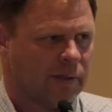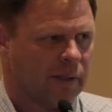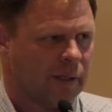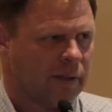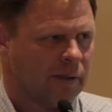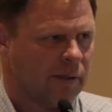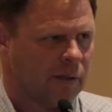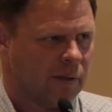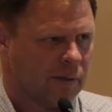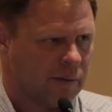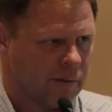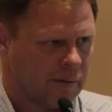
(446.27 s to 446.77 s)
I
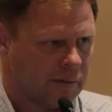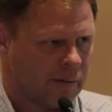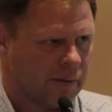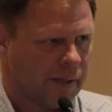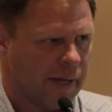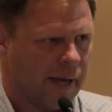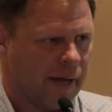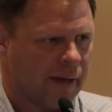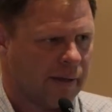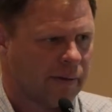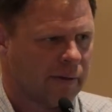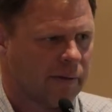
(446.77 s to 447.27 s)
know
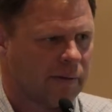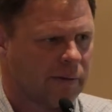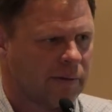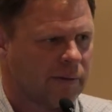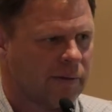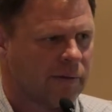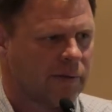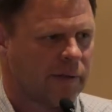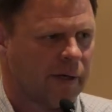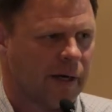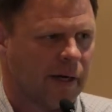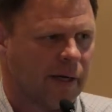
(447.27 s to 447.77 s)
Catherine's
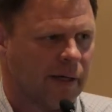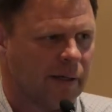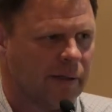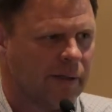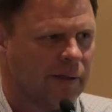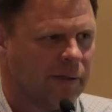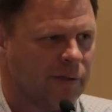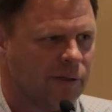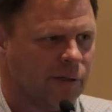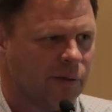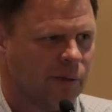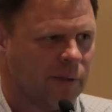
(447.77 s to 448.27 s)
trying to
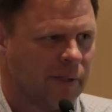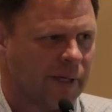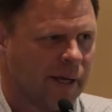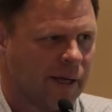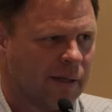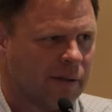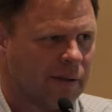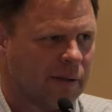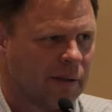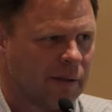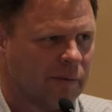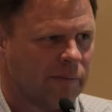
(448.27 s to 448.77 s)
do it
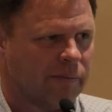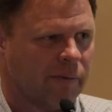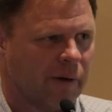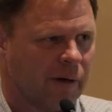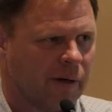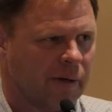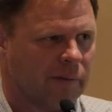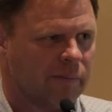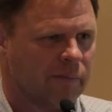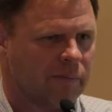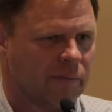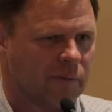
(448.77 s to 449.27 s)
on her
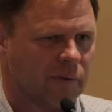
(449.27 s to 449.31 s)
farm.